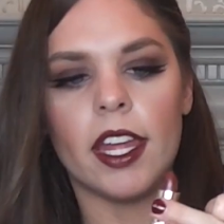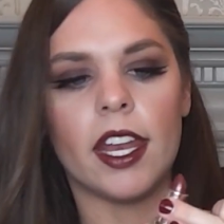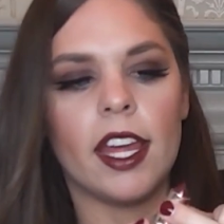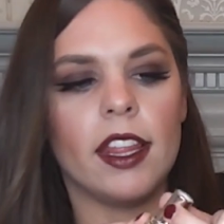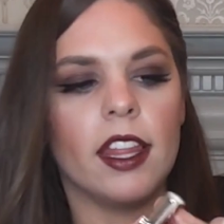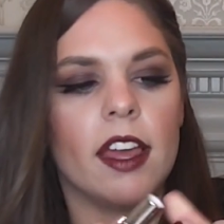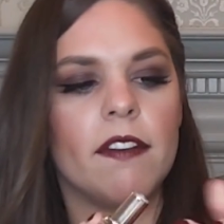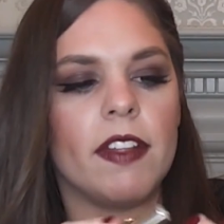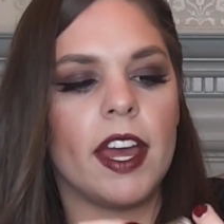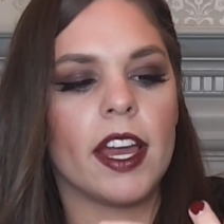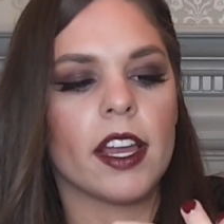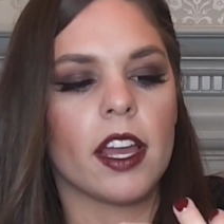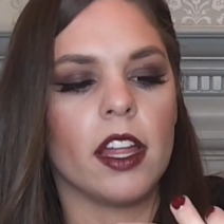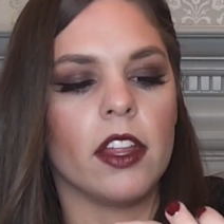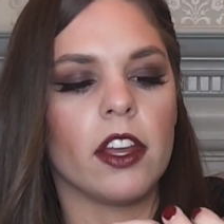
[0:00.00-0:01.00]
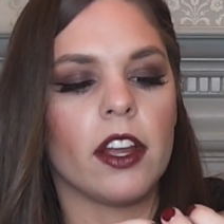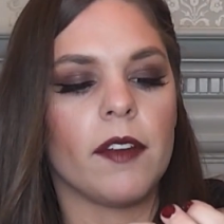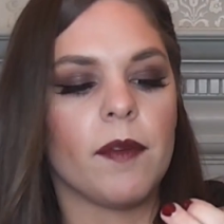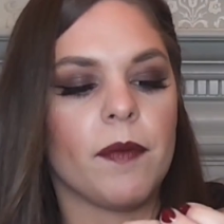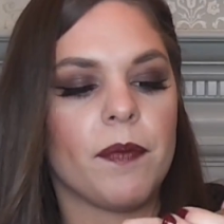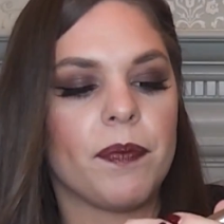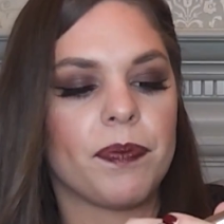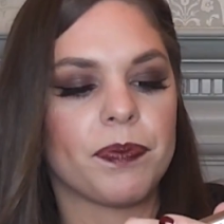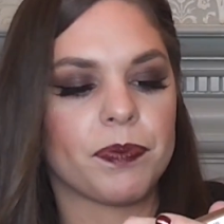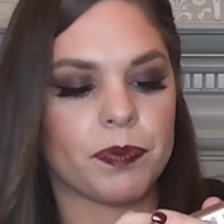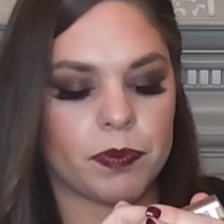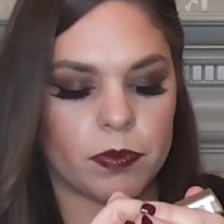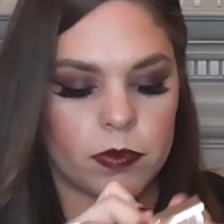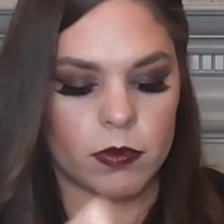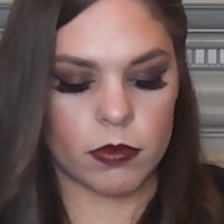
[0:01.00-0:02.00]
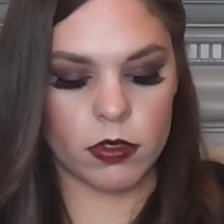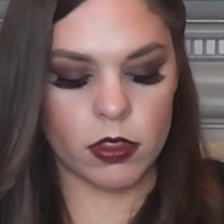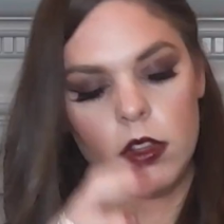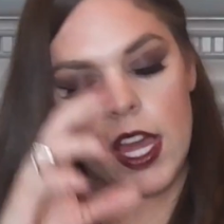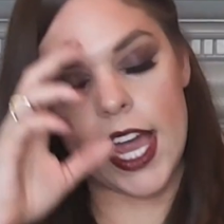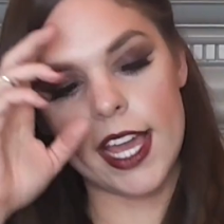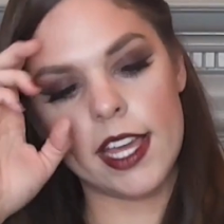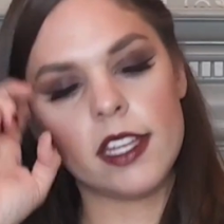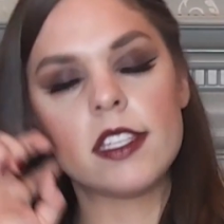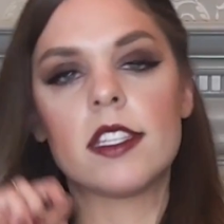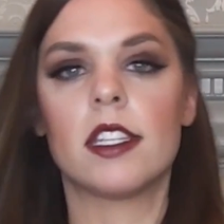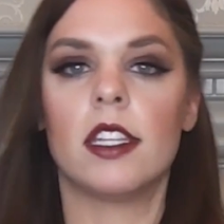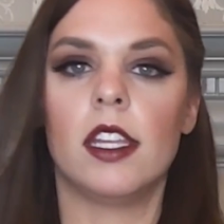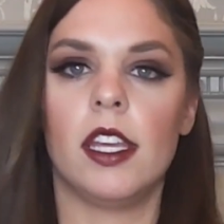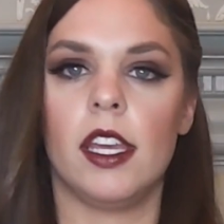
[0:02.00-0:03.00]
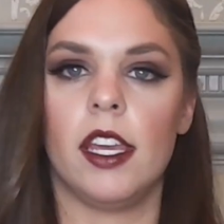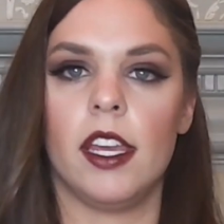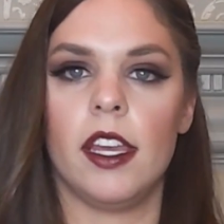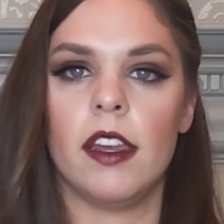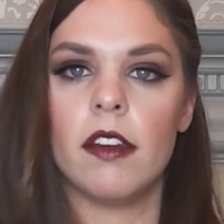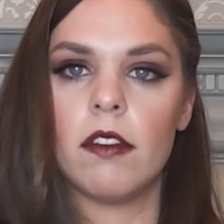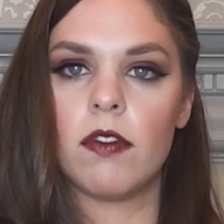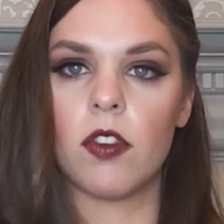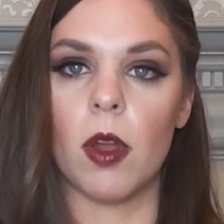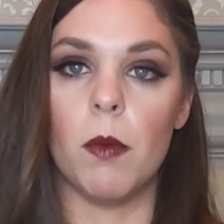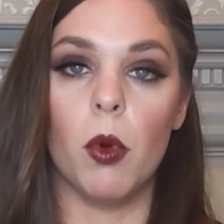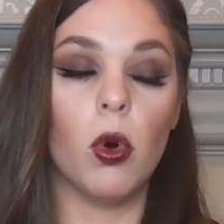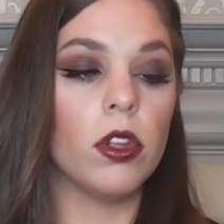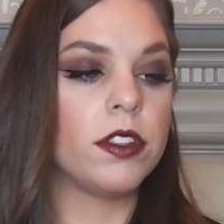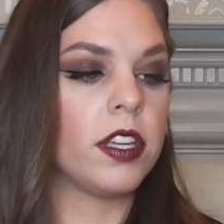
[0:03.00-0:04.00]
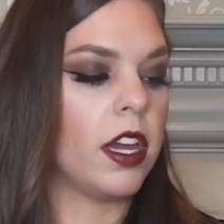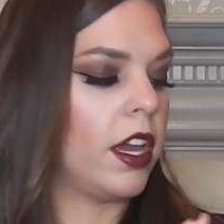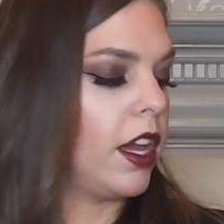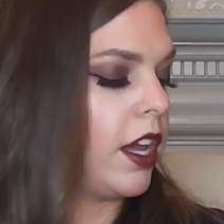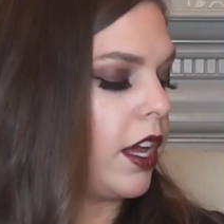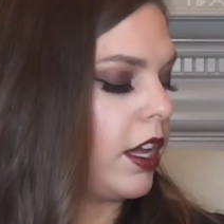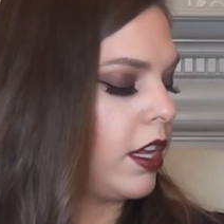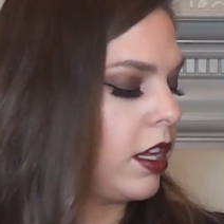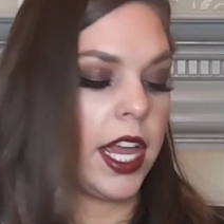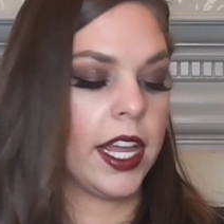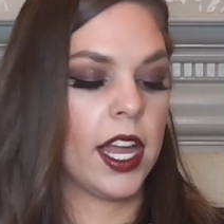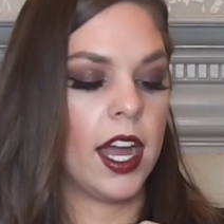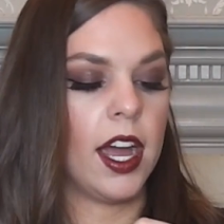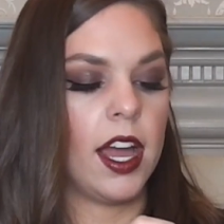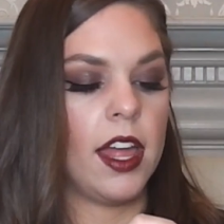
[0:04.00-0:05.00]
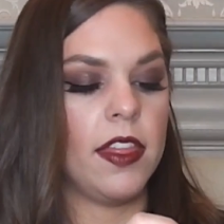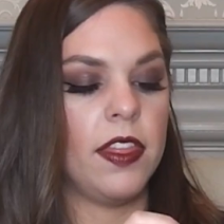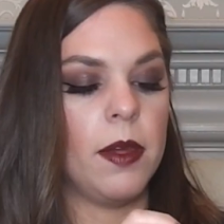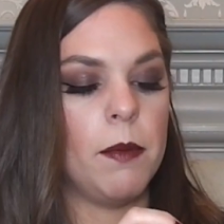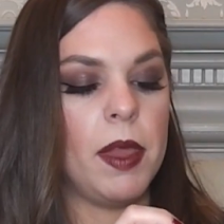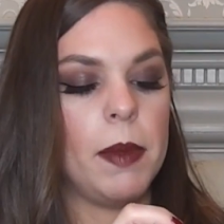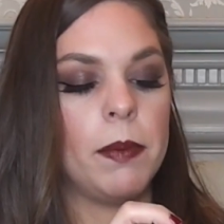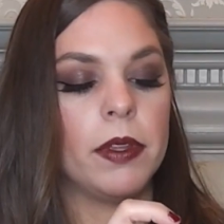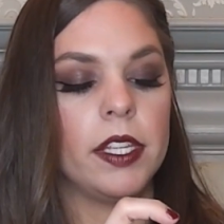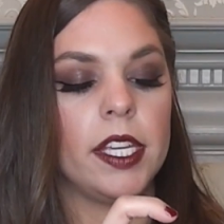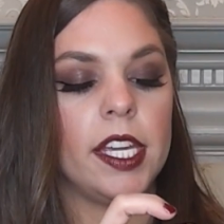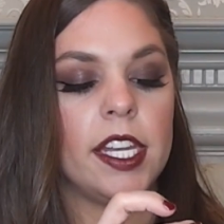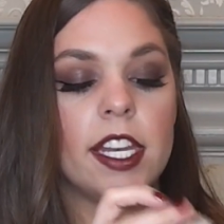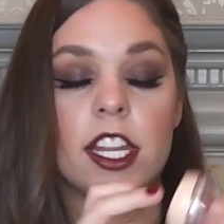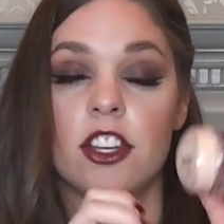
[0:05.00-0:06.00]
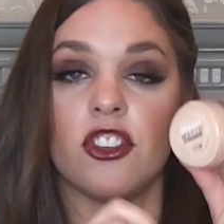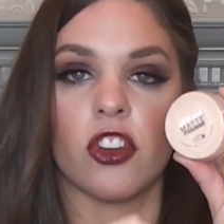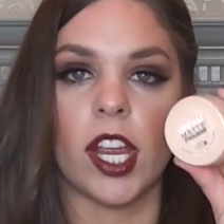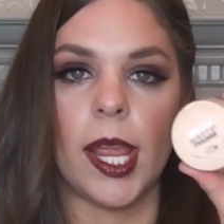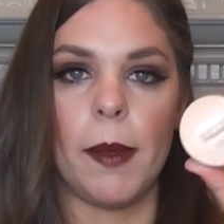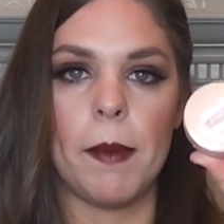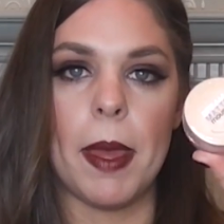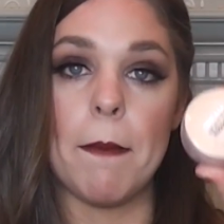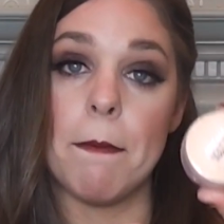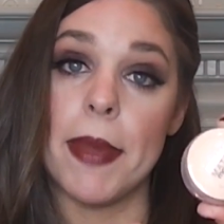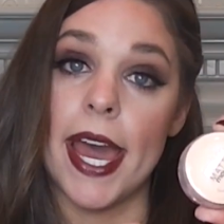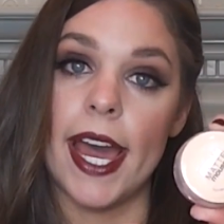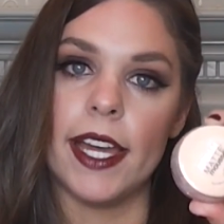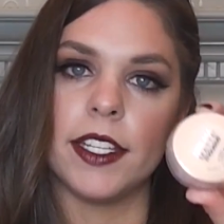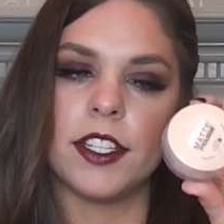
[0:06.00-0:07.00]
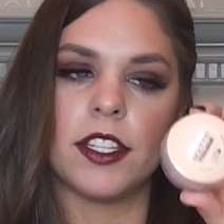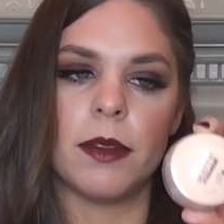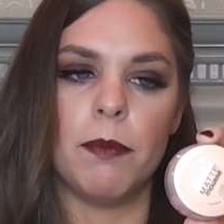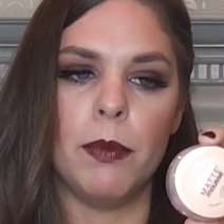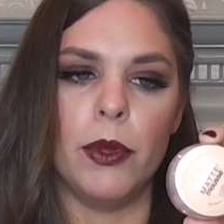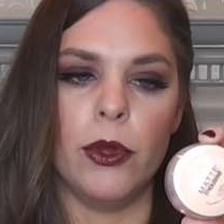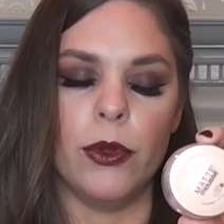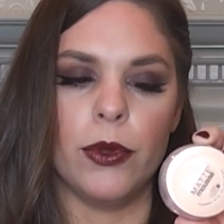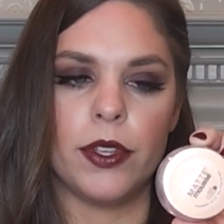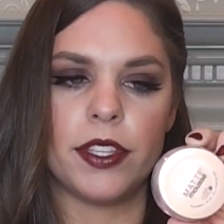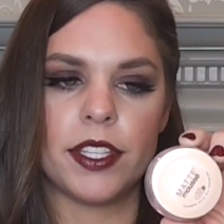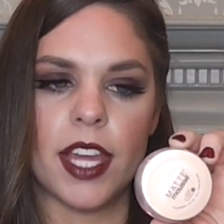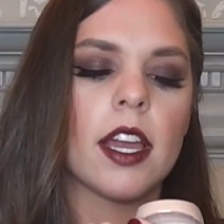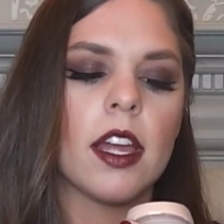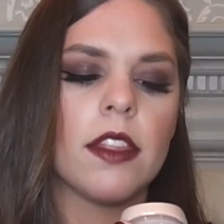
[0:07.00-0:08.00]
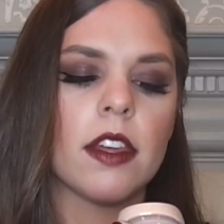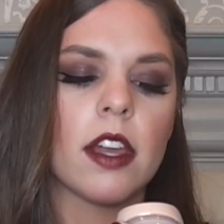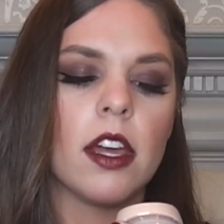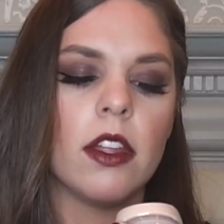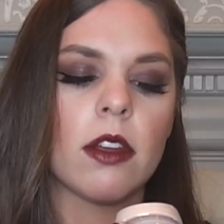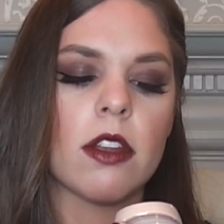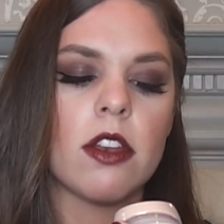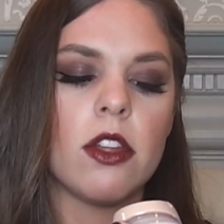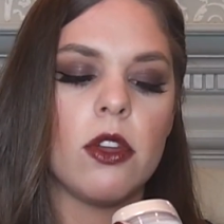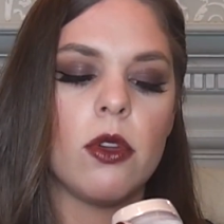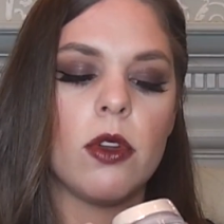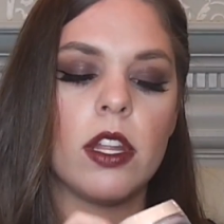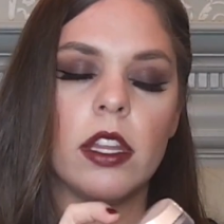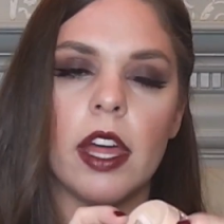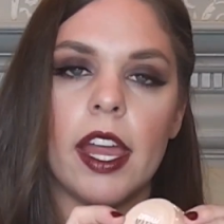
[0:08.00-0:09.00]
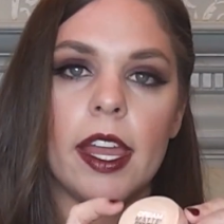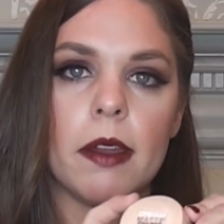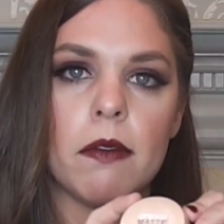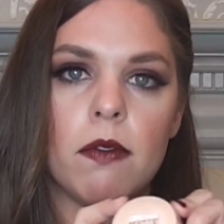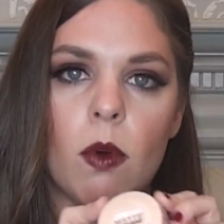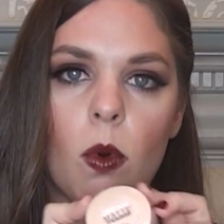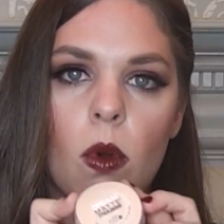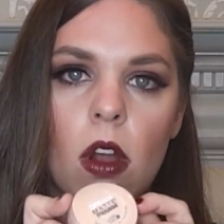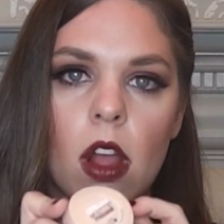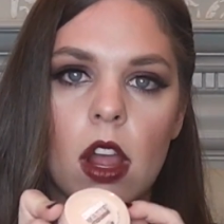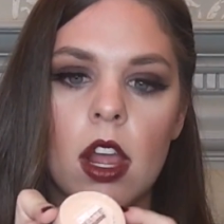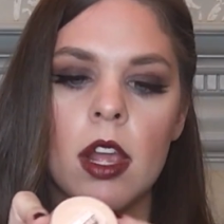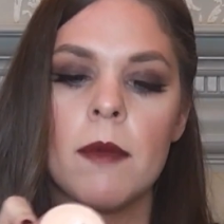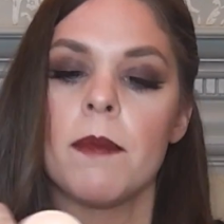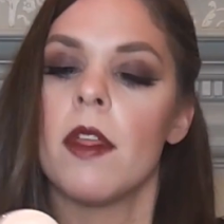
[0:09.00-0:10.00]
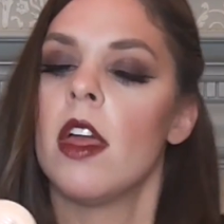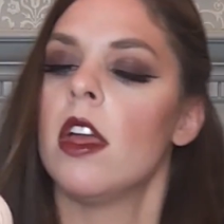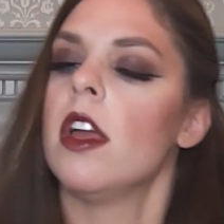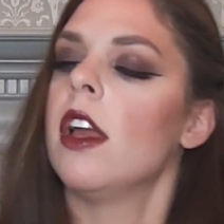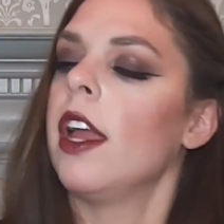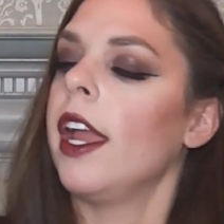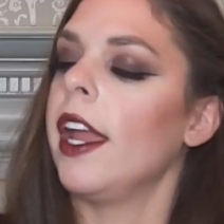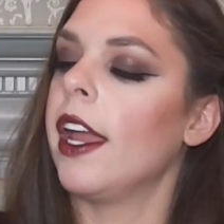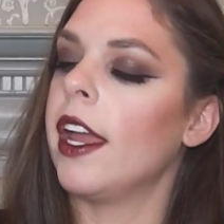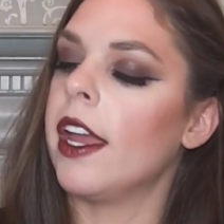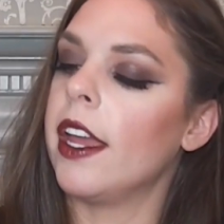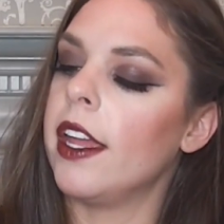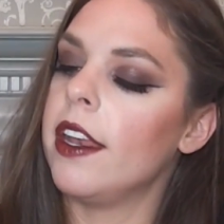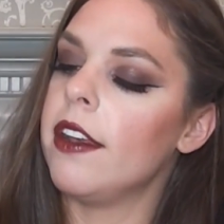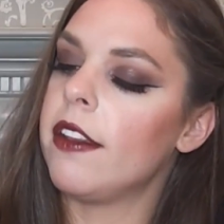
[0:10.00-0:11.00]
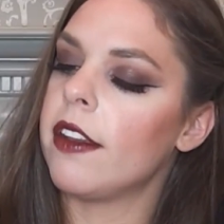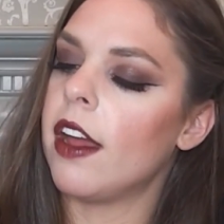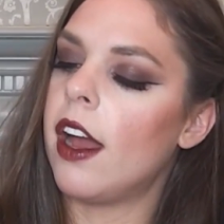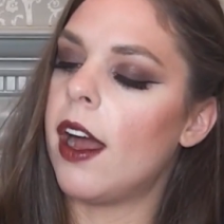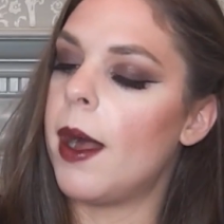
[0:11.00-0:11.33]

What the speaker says: and I love that color. Lastly, from Ulta, I got the Maybelline Dream Matte Mousse. I got the color Nude Light 4, and